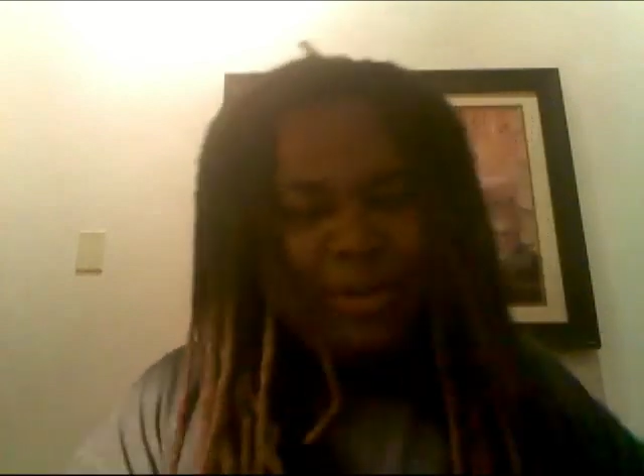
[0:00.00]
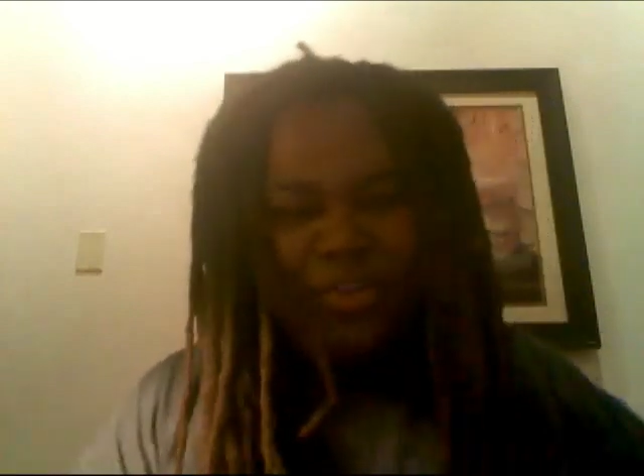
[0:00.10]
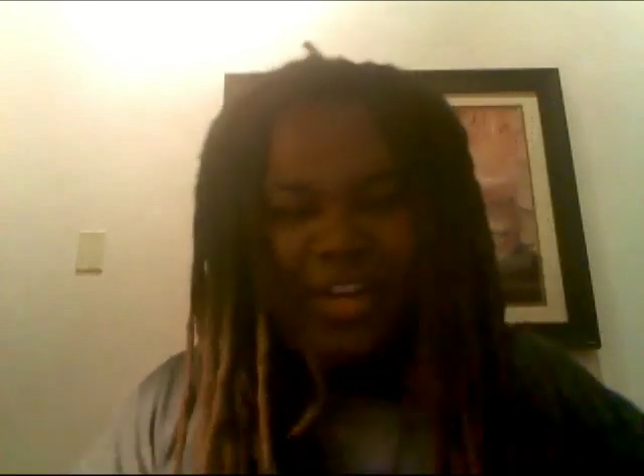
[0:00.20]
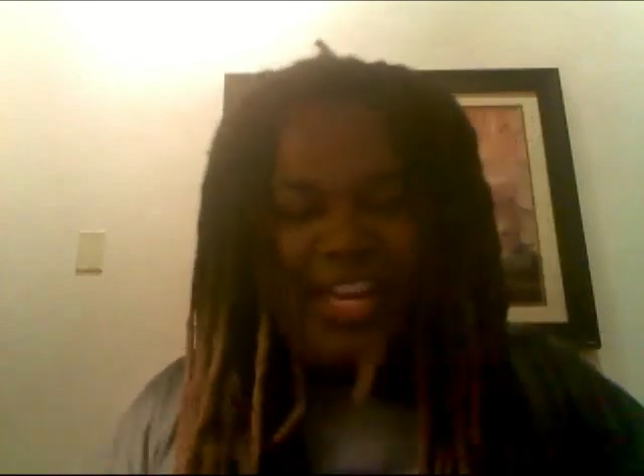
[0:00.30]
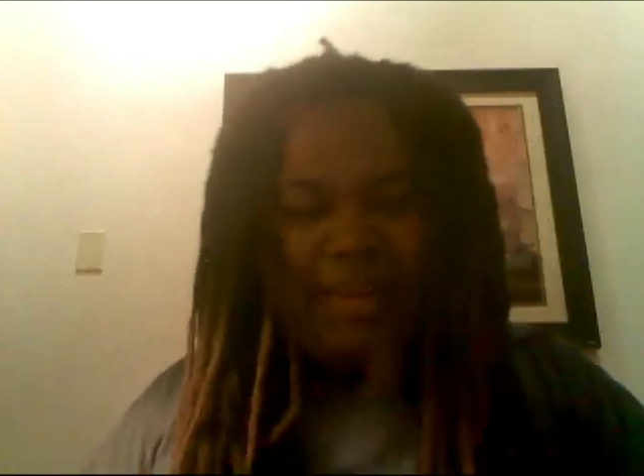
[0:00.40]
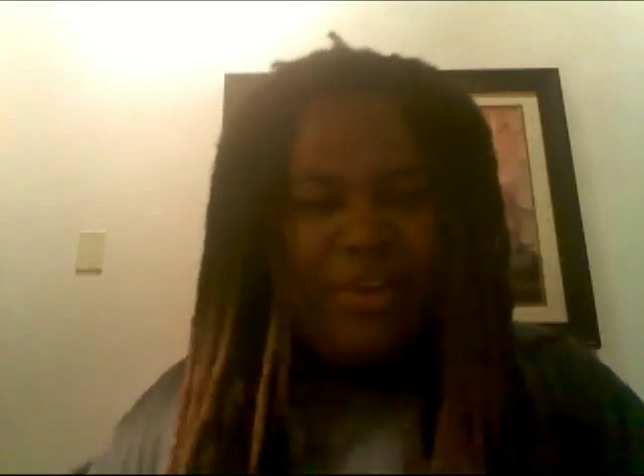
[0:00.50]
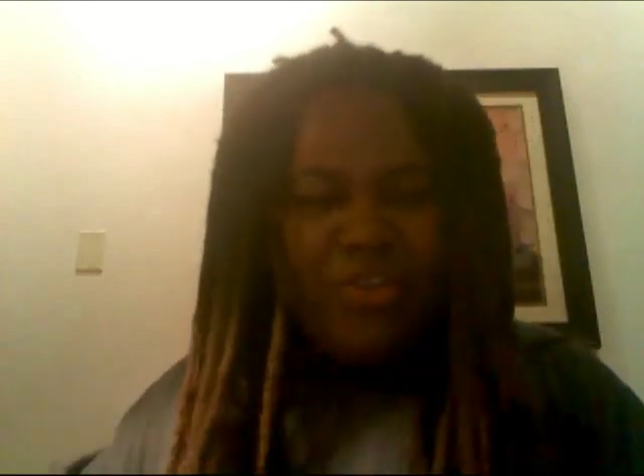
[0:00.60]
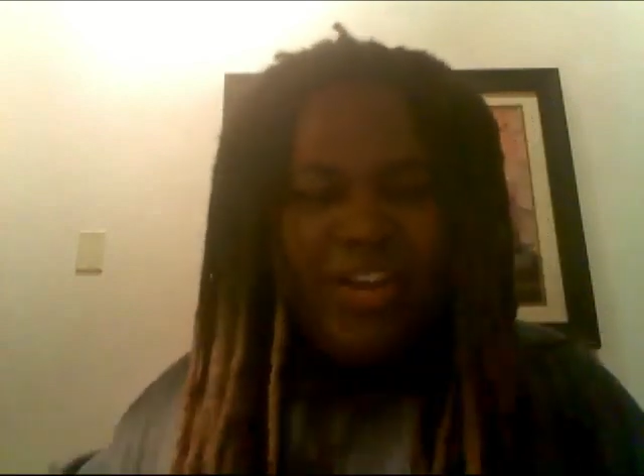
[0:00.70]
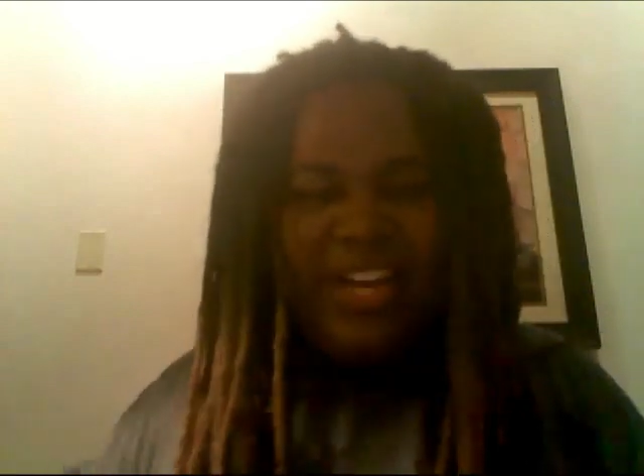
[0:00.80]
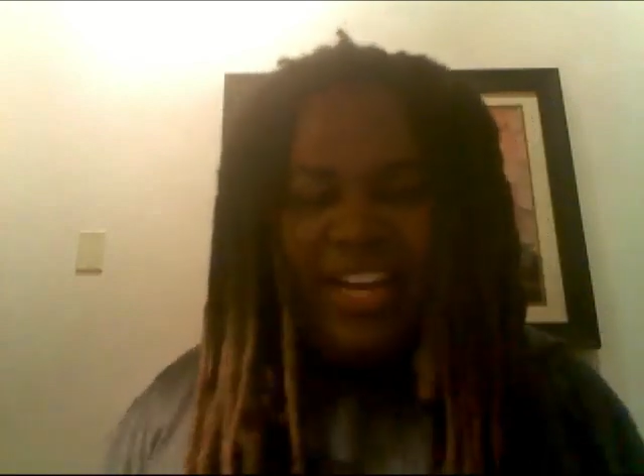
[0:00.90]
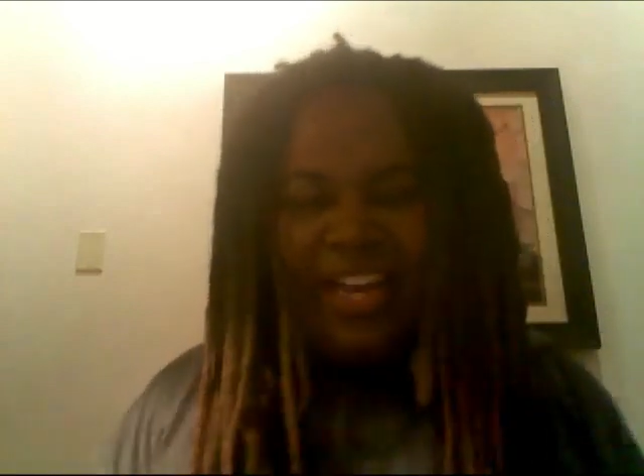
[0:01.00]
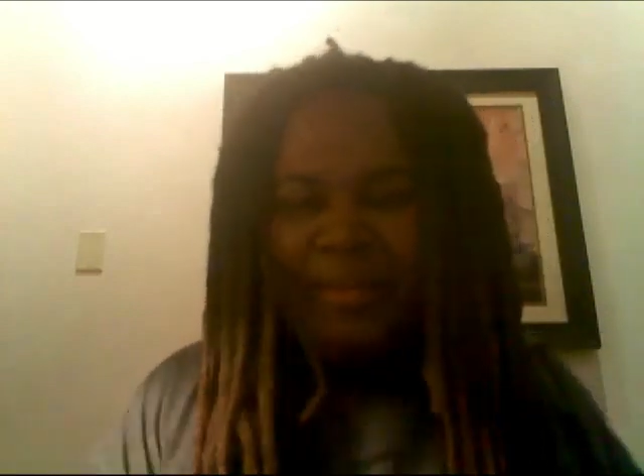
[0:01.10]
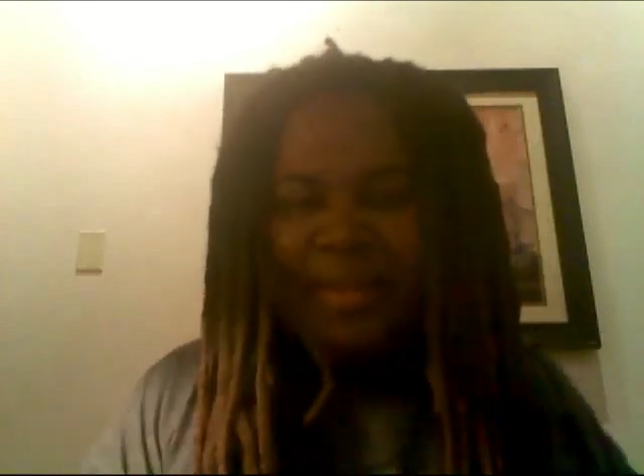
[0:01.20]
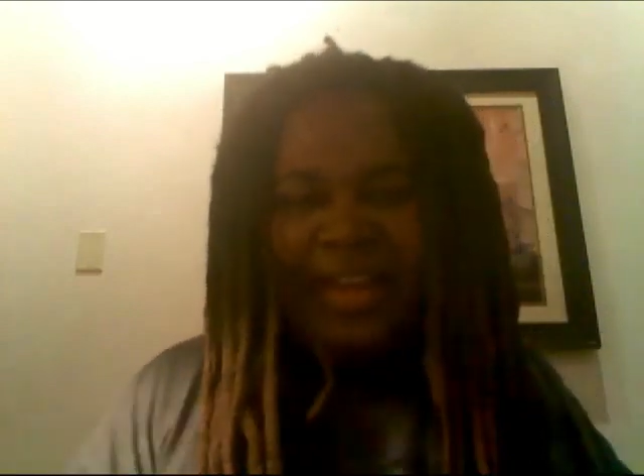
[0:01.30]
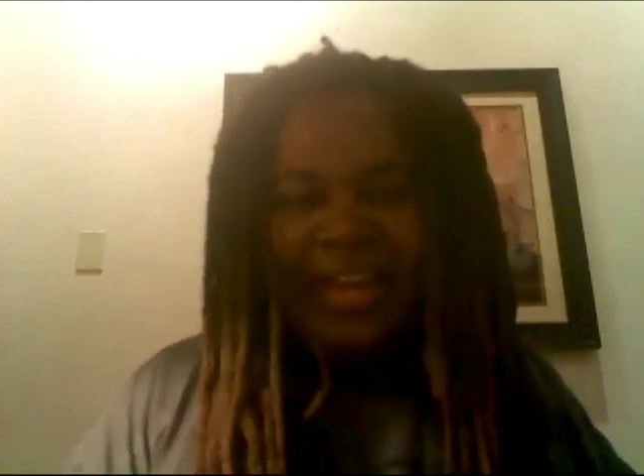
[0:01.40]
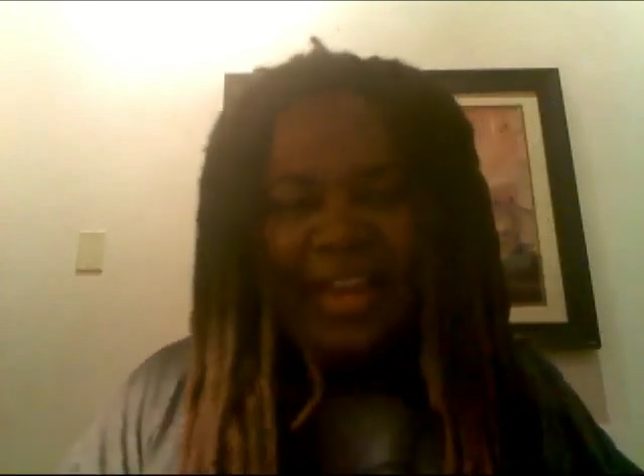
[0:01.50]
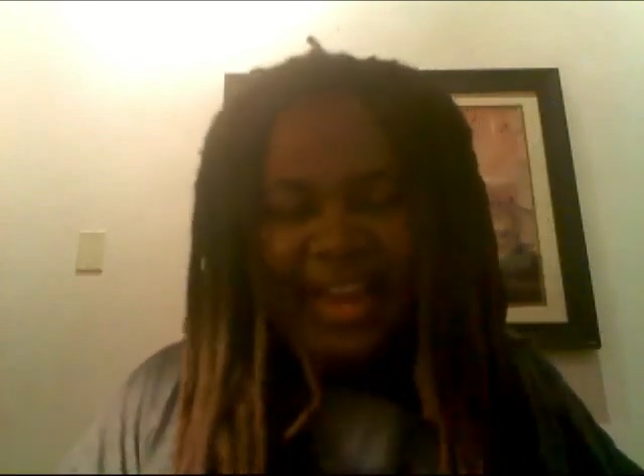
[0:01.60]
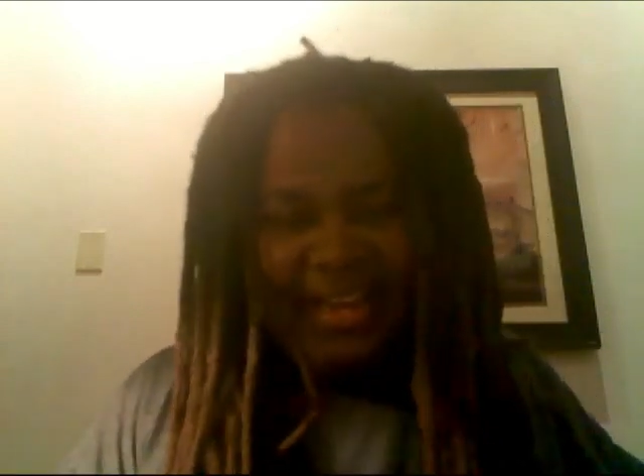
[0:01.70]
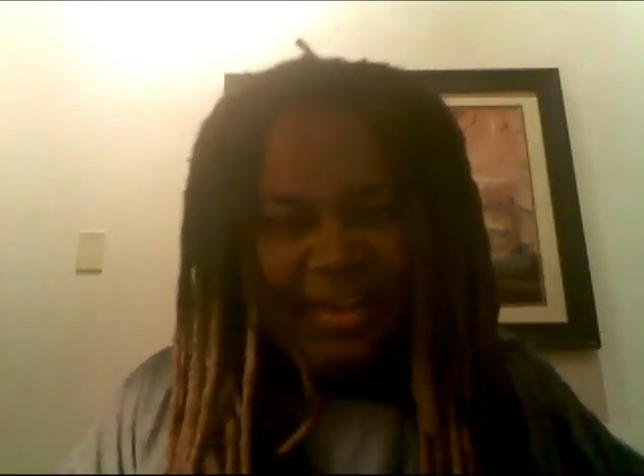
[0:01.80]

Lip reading: And